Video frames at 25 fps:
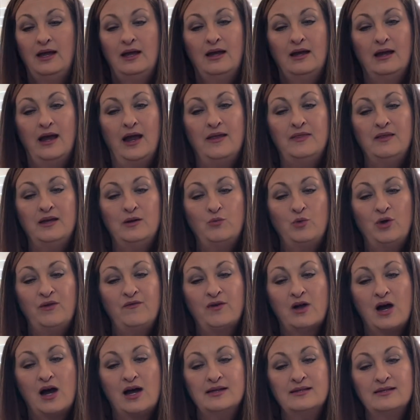And then we've
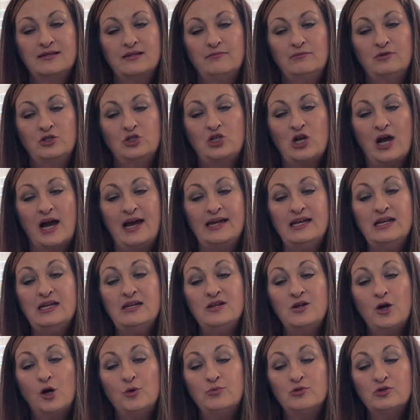got some giant
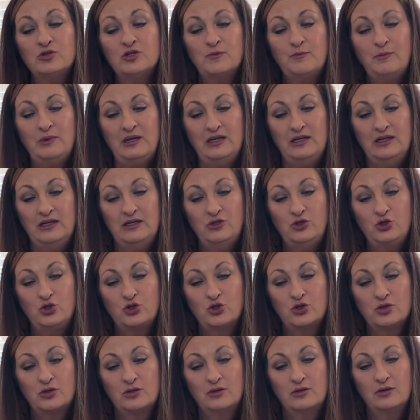noble
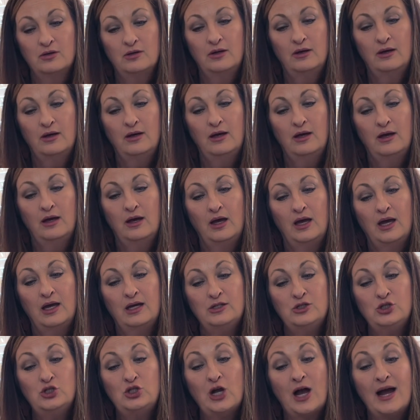spinach,
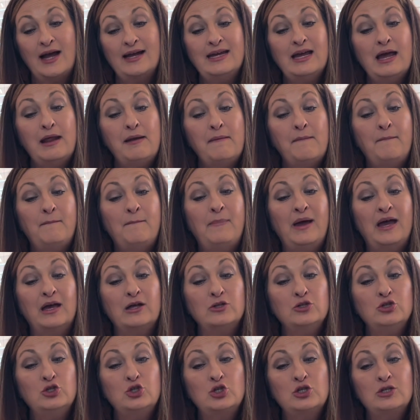giant
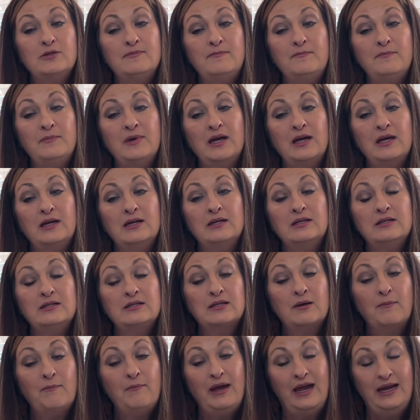Belgium
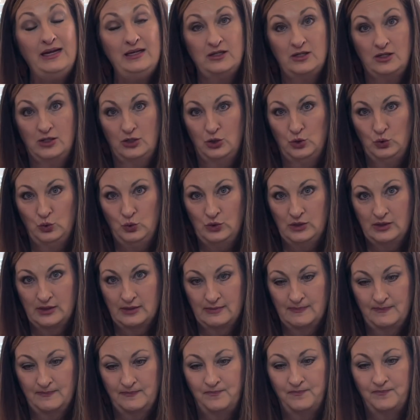tomatoes.
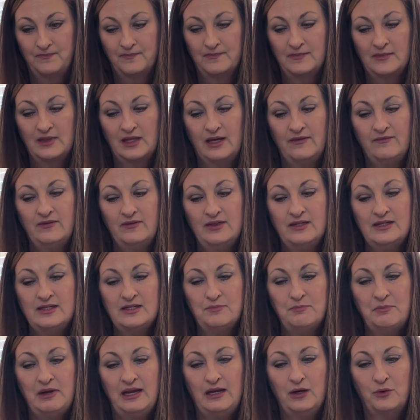Loving the
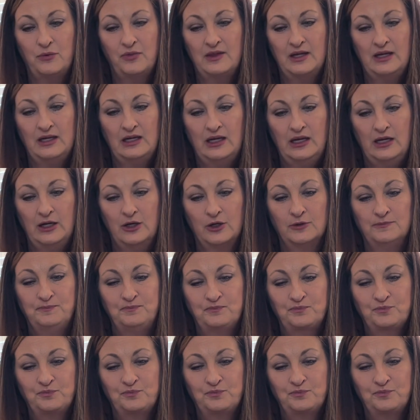tomato thing here.